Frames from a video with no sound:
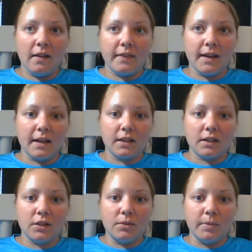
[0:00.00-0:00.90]
that
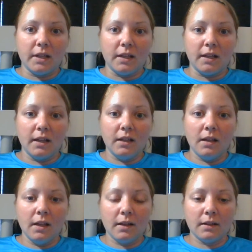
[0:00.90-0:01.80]
it could be
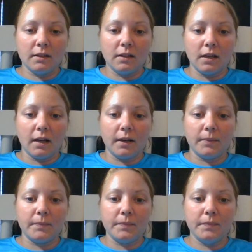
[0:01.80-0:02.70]

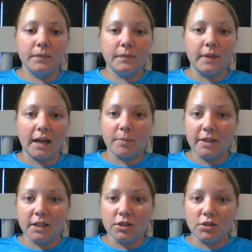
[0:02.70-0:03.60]
that could be
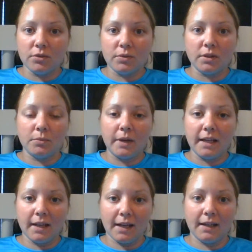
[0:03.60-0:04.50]
the issue with the
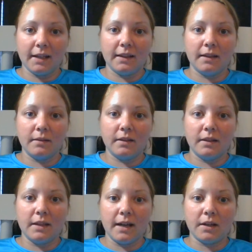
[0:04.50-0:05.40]
weight gain, and
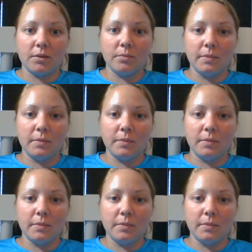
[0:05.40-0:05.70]
that could,